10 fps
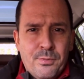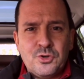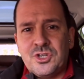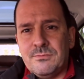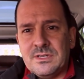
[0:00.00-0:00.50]

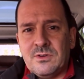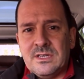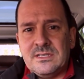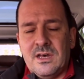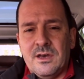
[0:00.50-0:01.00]
push him
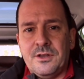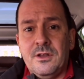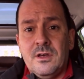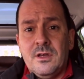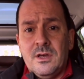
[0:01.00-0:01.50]

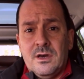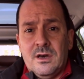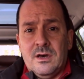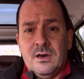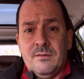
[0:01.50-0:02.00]
aside
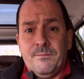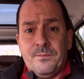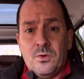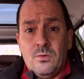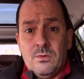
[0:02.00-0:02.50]

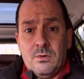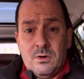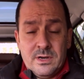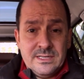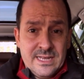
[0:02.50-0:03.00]
um,
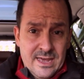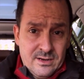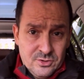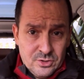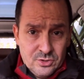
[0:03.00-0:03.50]
on his
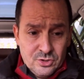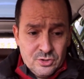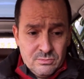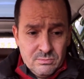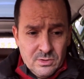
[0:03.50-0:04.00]
head, just
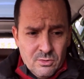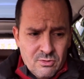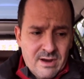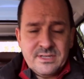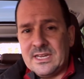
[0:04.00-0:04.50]
just
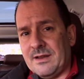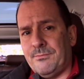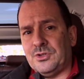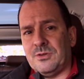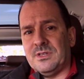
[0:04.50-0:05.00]
grab his head
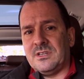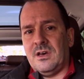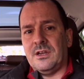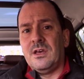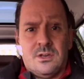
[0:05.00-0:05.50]
and push him
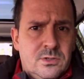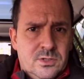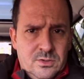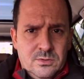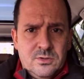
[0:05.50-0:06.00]
aside
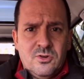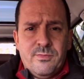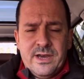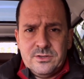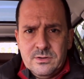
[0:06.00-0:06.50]
to, to go
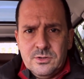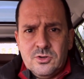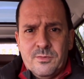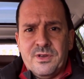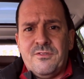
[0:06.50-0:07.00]
back to the
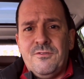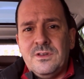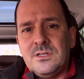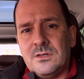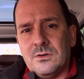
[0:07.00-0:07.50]
topic.
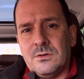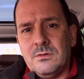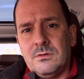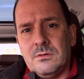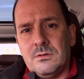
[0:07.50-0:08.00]

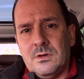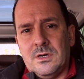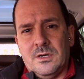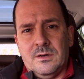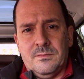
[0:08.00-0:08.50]
Physical
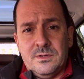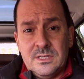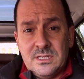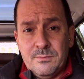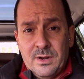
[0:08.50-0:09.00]
um,
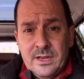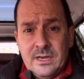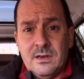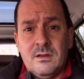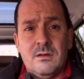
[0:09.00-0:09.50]

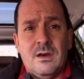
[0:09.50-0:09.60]
discipline,